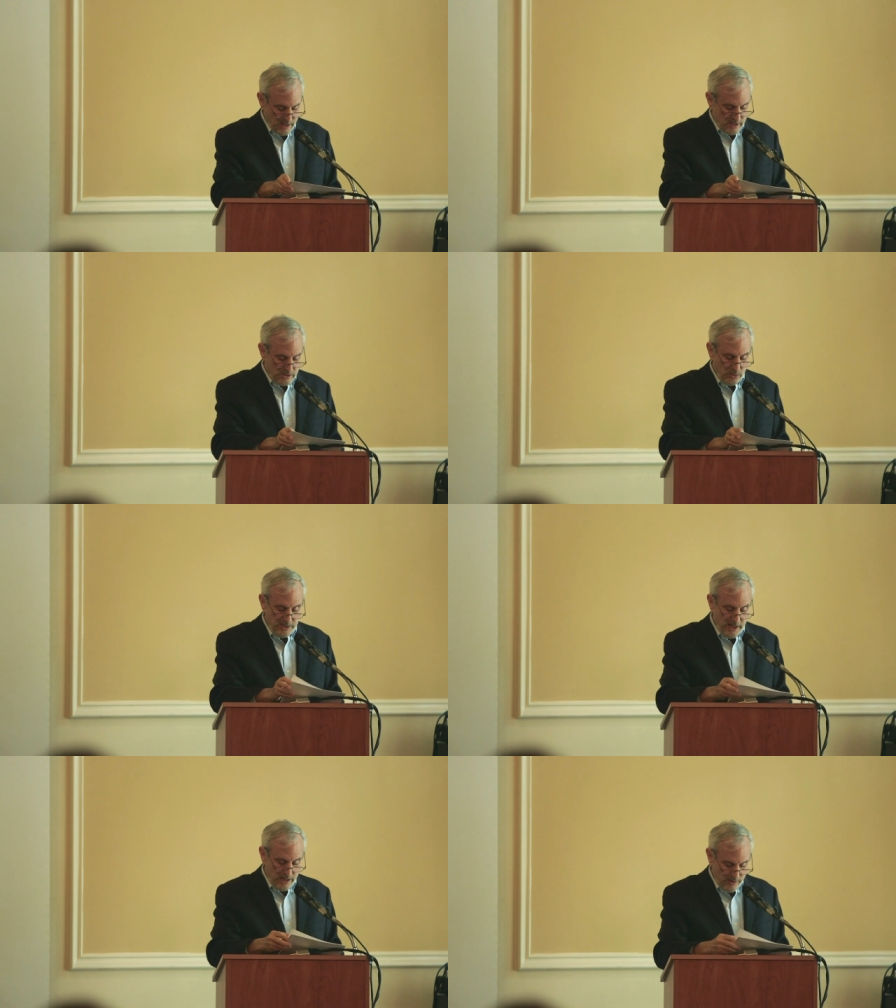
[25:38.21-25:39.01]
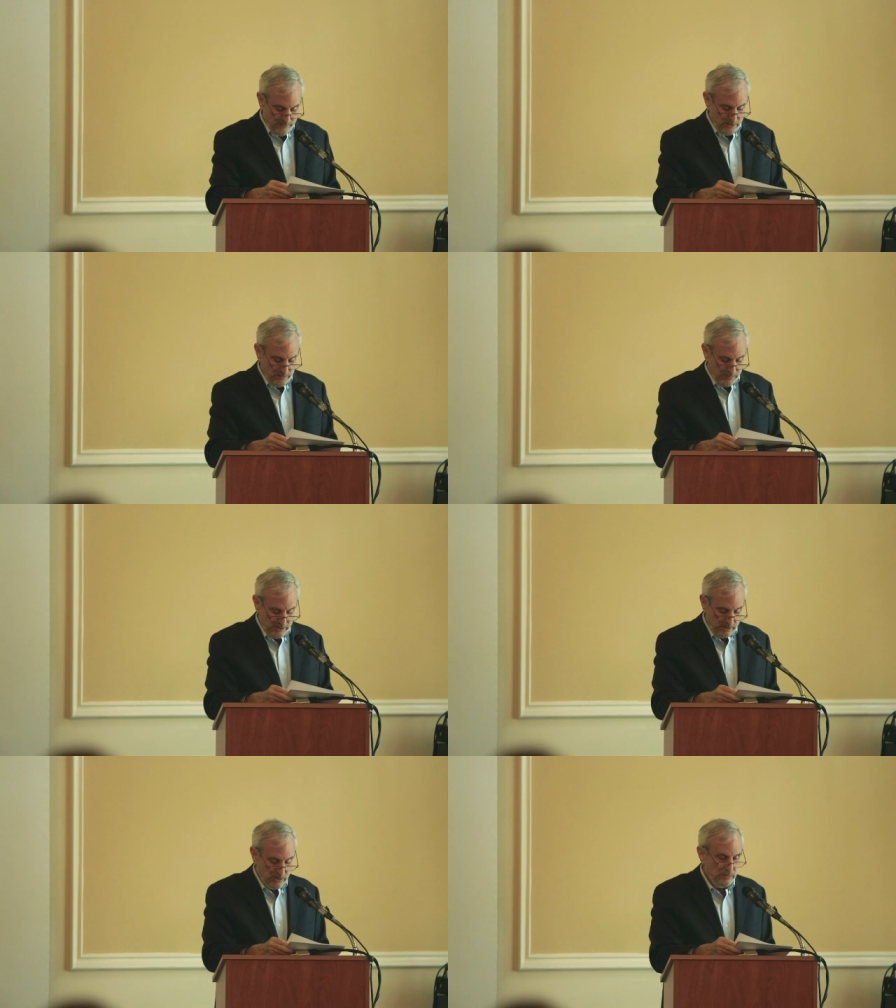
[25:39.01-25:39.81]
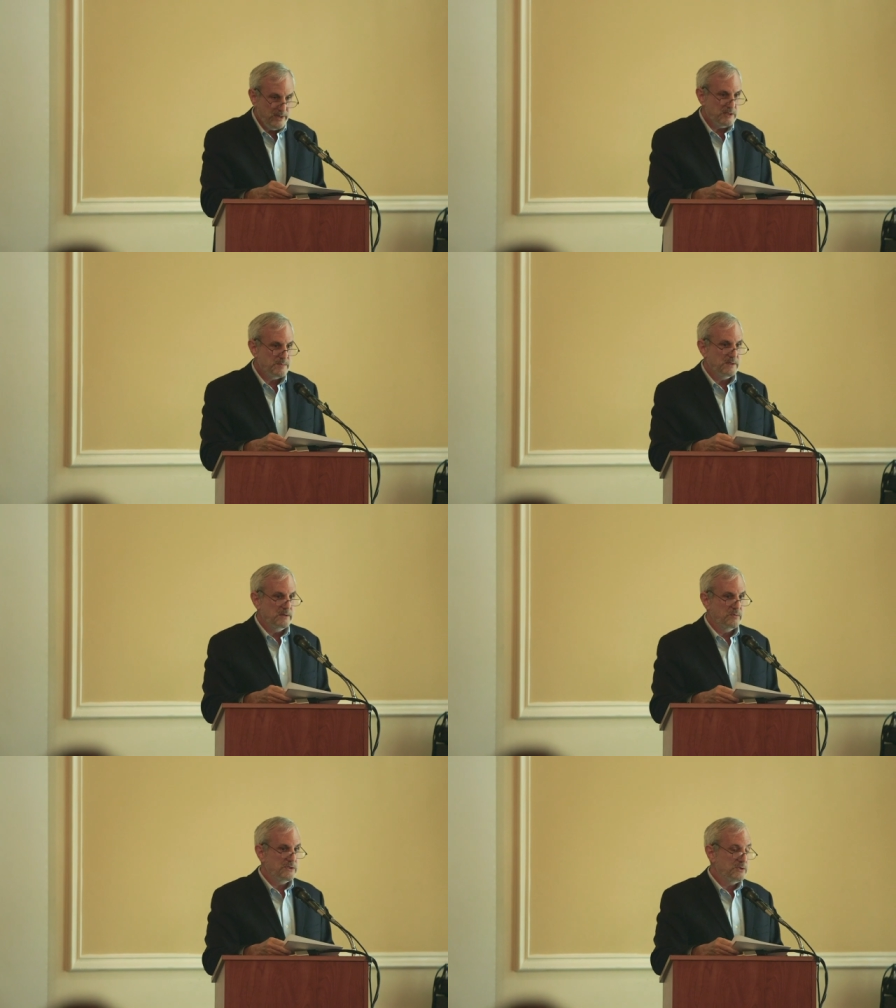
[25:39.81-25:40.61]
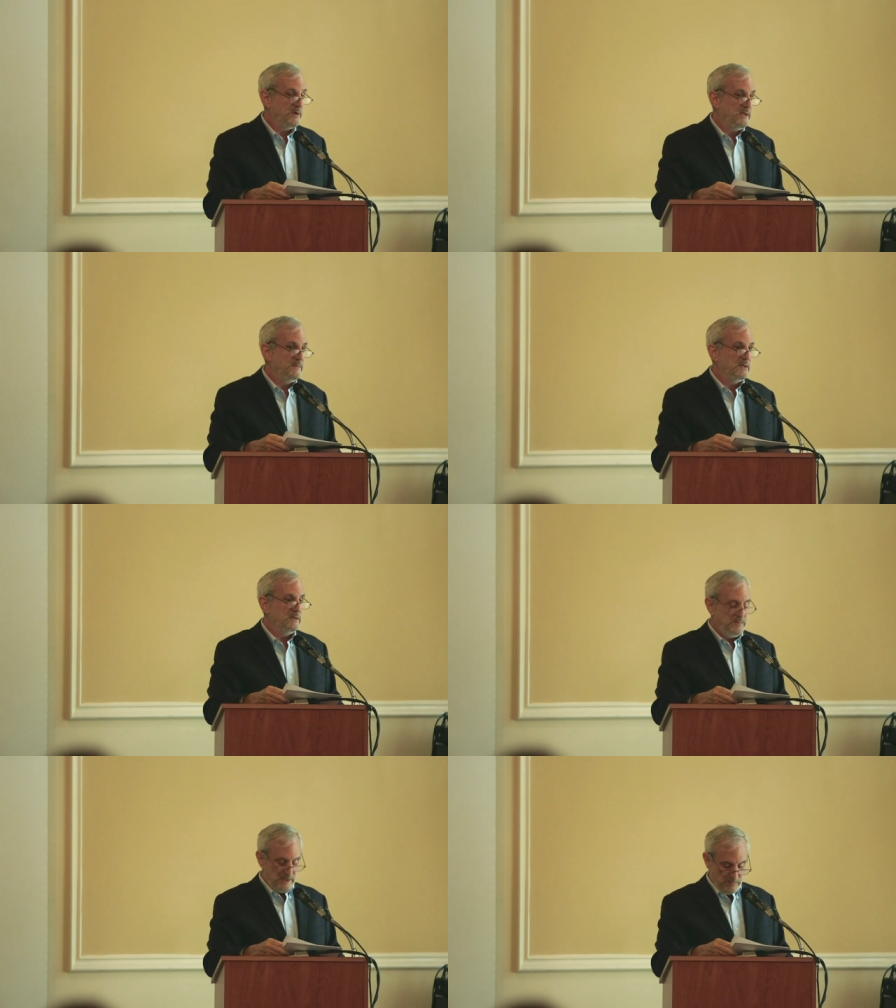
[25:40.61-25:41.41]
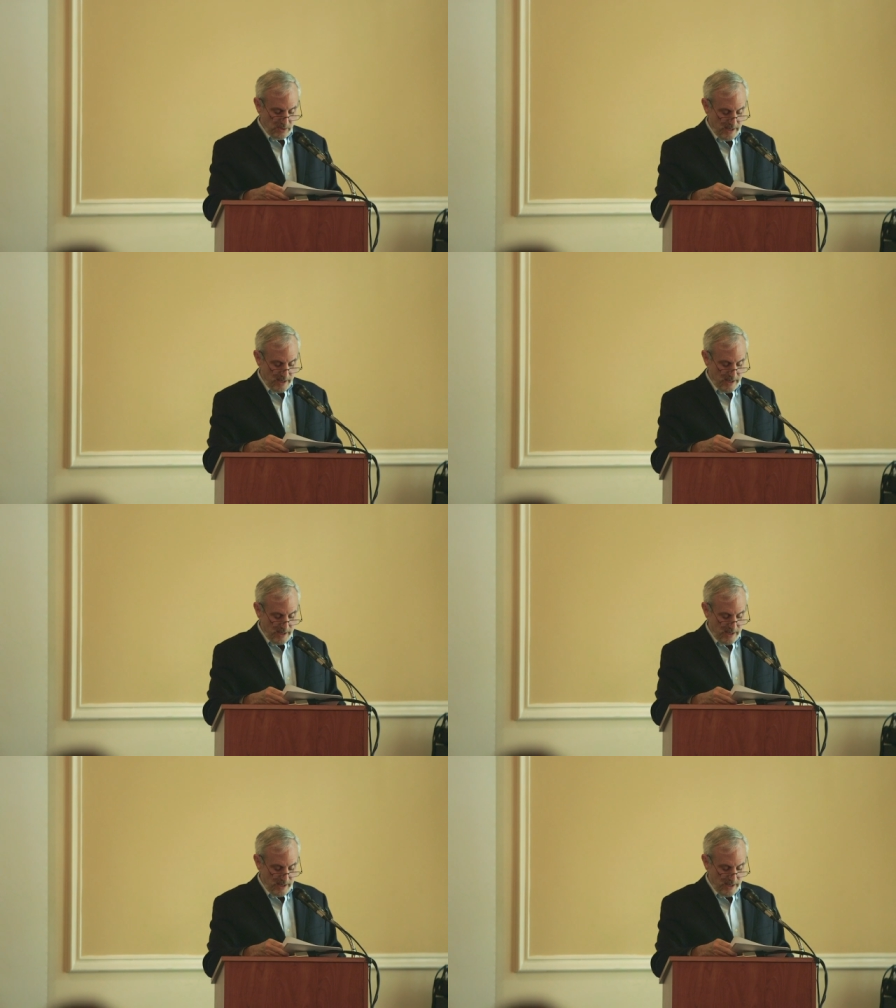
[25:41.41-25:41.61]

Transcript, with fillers: So we now have a political arrangement in which twenty million people